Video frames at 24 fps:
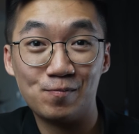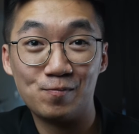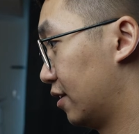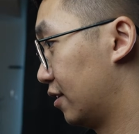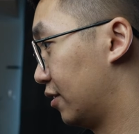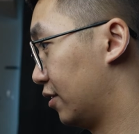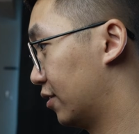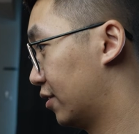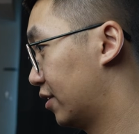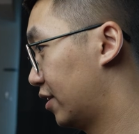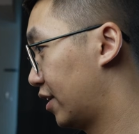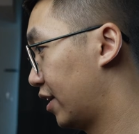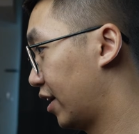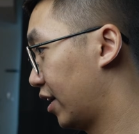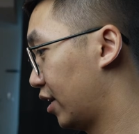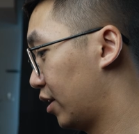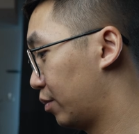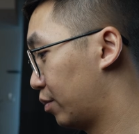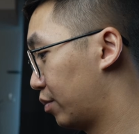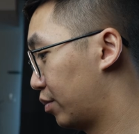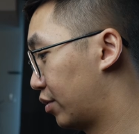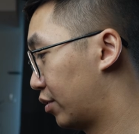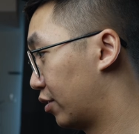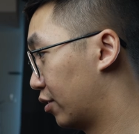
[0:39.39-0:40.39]
You're a
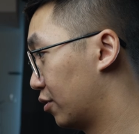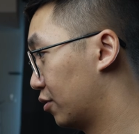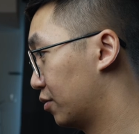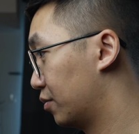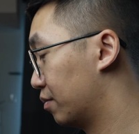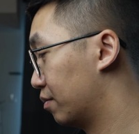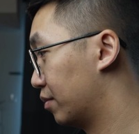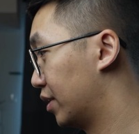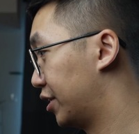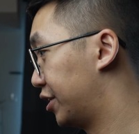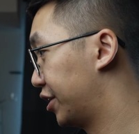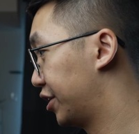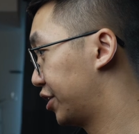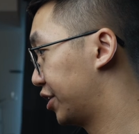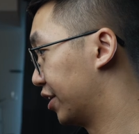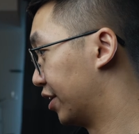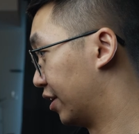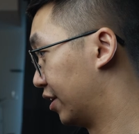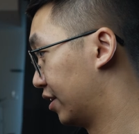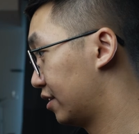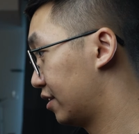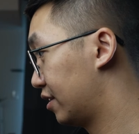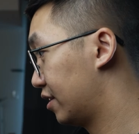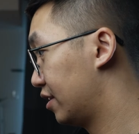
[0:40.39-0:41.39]
pro magician.
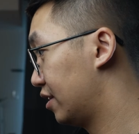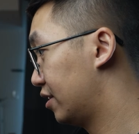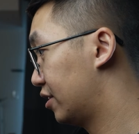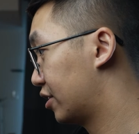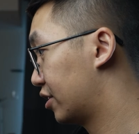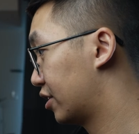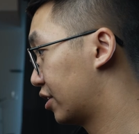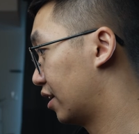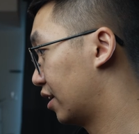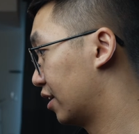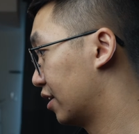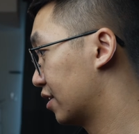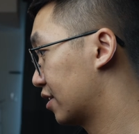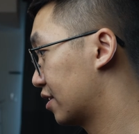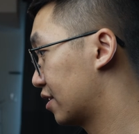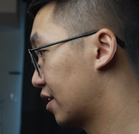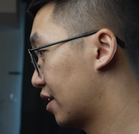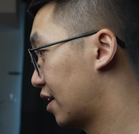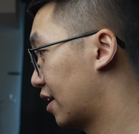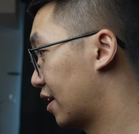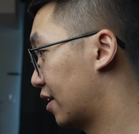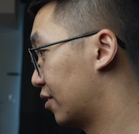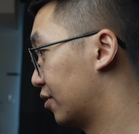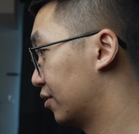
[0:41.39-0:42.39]
Teach us
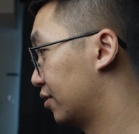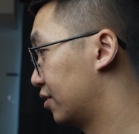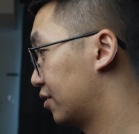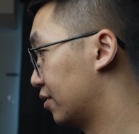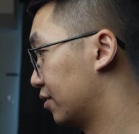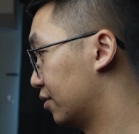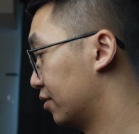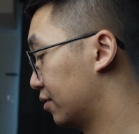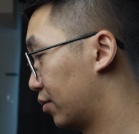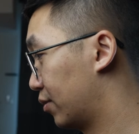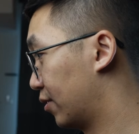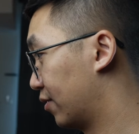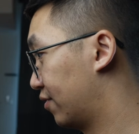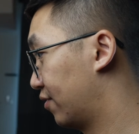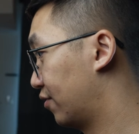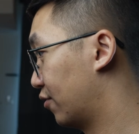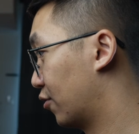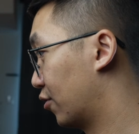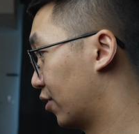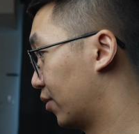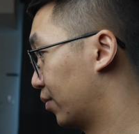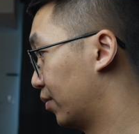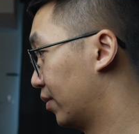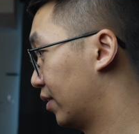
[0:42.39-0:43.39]
how to
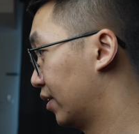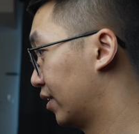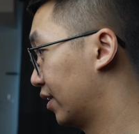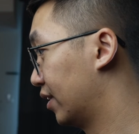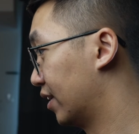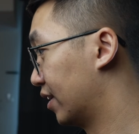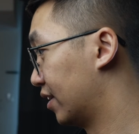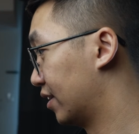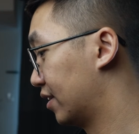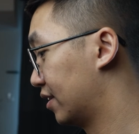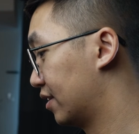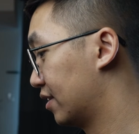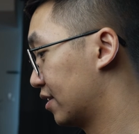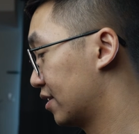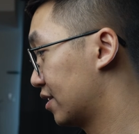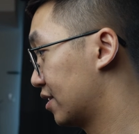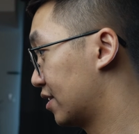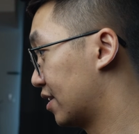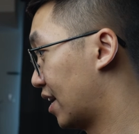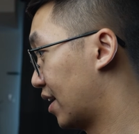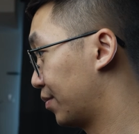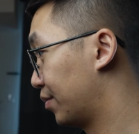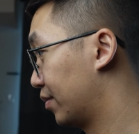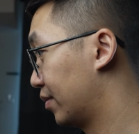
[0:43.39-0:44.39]
perform the
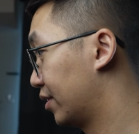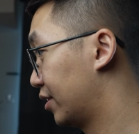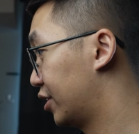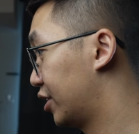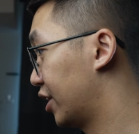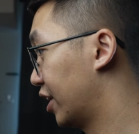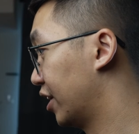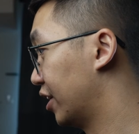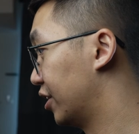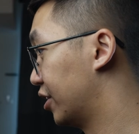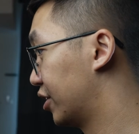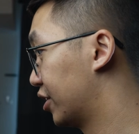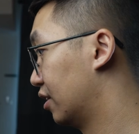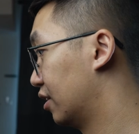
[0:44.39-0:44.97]
snap change.